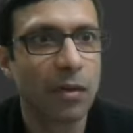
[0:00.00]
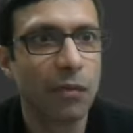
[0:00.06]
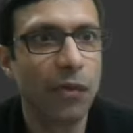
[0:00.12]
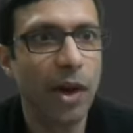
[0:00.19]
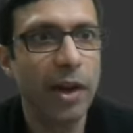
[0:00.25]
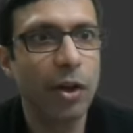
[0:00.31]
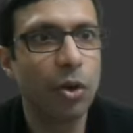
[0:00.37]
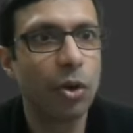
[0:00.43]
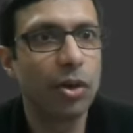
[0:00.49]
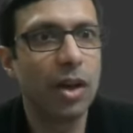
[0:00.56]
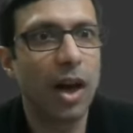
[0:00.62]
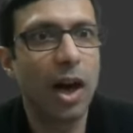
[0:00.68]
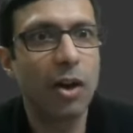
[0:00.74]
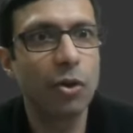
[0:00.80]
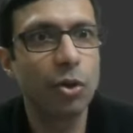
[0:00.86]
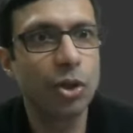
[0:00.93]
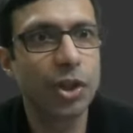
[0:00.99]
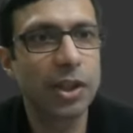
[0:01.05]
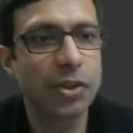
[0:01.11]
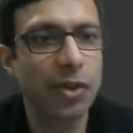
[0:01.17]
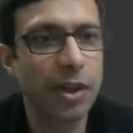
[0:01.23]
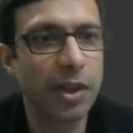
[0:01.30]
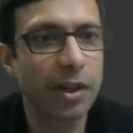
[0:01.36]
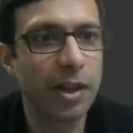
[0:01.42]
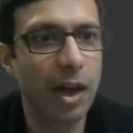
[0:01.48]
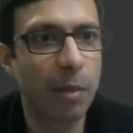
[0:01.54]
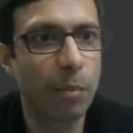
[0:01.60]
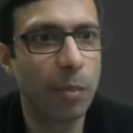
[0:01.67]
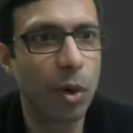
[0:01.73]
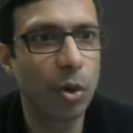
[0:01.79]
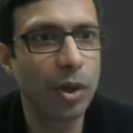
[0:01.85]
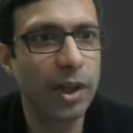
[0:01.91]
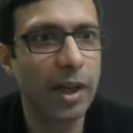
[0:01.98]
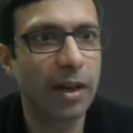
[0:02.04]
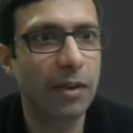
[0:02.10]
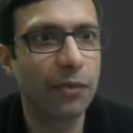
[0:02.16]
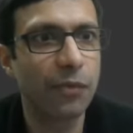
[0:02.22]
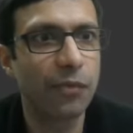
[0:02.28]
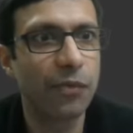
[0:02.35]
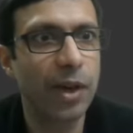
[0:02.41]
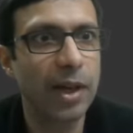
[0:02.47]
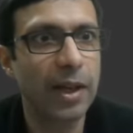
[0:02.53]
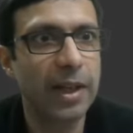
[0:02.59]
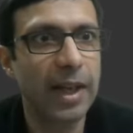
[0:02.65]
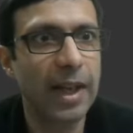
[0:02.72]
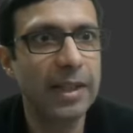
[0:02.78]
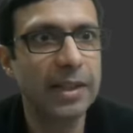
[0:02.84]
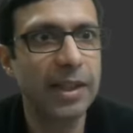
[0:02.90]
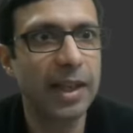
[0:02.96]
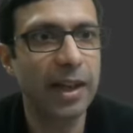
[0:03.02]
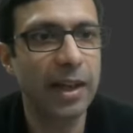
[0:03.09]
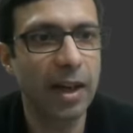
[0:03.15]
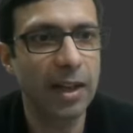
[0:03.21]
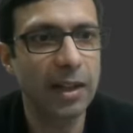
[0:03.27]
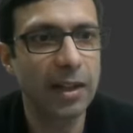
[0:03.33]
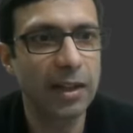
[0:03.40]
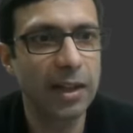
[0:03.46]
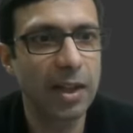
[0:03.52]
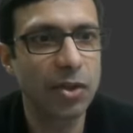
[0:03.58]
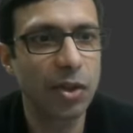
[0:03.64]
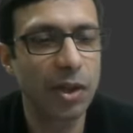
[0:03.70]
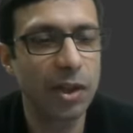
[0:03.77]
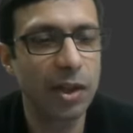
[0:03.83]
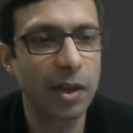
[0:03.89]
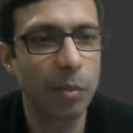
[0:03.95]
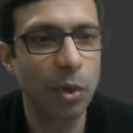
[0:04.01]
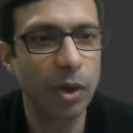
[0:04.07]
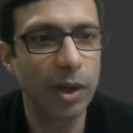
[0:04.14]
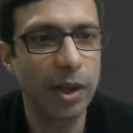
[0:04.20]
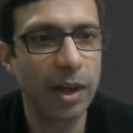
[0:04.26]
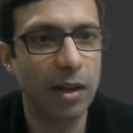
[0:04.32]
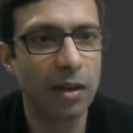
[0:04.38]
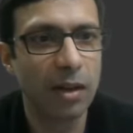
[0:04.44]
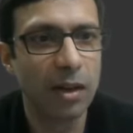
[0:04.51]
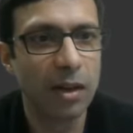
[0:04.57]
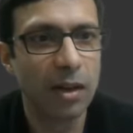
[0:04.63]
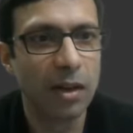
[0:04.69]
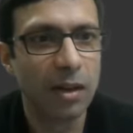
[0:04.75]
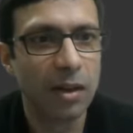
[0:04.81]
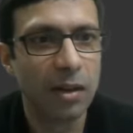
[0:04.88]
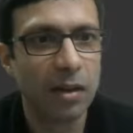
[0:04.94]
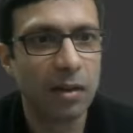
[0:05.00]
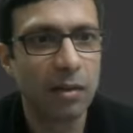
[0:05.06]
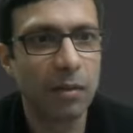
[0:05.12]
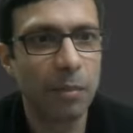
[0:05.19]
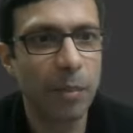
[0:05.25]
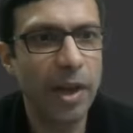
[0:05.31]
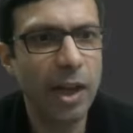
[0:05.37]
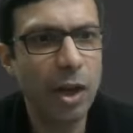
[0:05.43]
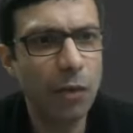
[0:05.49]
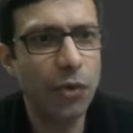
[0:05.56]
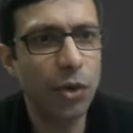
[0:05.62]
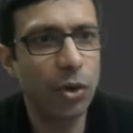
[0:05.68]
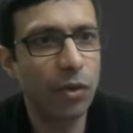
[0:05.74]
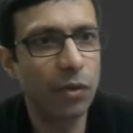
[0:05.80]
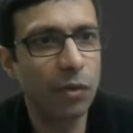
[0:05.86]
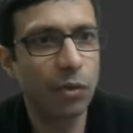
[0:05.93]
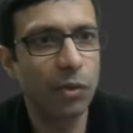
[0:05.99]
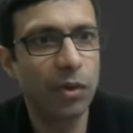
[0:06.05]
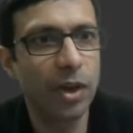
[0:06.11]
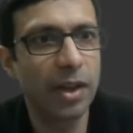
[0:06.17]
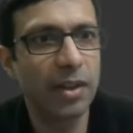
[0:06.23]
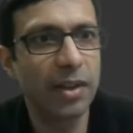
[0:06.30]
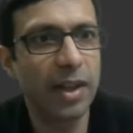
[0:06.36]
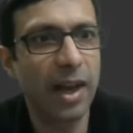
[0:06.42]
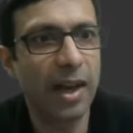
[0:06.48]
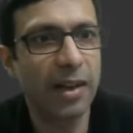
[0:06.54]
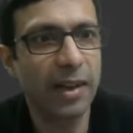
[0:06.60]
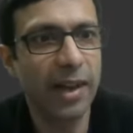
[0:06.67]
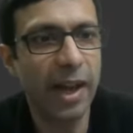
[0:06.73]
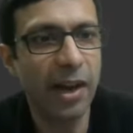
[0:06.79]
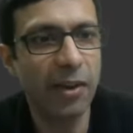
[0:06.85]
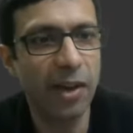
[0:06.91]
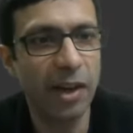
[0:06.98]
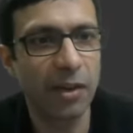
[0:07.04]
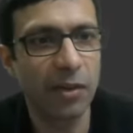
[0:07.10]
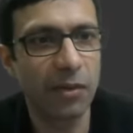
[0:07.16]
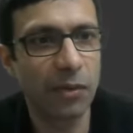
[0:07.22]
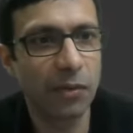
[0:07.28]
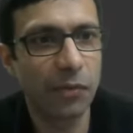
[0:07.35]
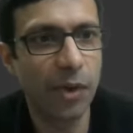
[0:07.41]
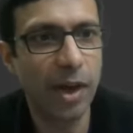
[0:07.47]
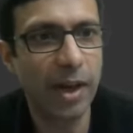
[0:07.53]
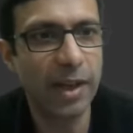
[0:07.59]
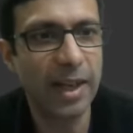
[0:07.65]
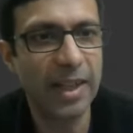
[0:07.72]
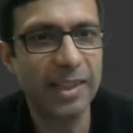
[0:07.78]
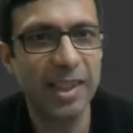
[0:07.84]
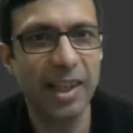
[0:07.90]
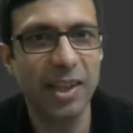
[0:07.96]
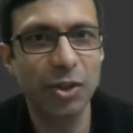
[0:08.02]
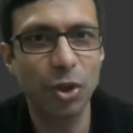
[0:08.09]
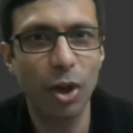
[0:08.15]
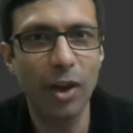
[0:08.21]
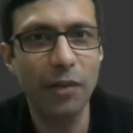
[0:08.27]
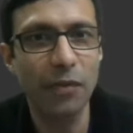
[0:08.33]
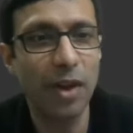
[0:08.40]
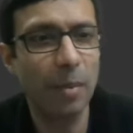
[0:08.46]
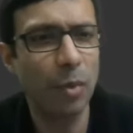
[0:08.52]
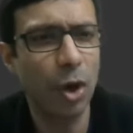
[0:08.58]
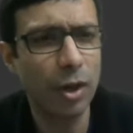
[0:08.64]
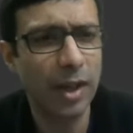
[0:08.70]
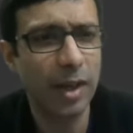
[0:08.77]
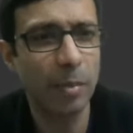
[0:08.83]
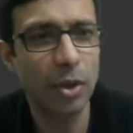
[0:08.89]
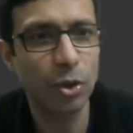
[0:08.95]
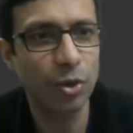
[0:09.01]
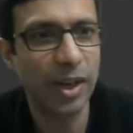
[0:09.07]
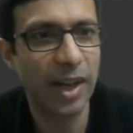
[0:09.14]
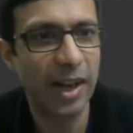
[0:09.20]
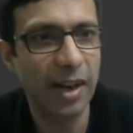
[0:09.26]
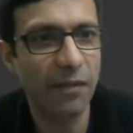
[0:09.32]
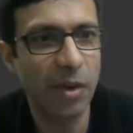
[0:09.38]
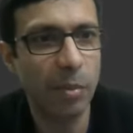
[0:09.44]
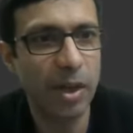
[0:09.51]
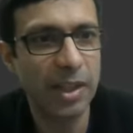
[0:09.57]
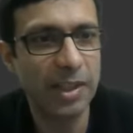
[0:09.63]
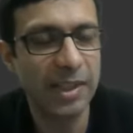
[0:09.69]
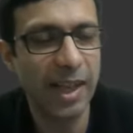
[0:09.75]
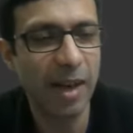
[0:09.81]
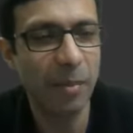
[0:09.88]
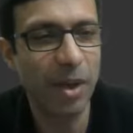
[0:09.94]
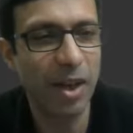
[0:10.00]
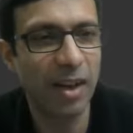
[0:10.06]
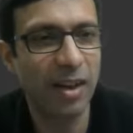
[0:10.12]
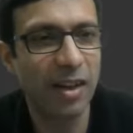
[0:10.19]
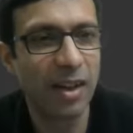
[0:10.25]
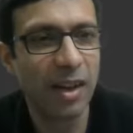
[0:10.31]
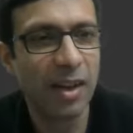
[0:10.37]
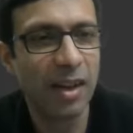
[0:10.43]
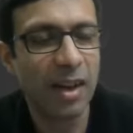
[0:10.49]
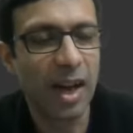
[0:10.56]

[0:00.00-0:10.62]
Very good. Arush has written ammonia. Fantastic. Aditya has written ammonia. Many of you have written that. Naren. Fantastic. Sorry if I'm not able to take everybody's name here.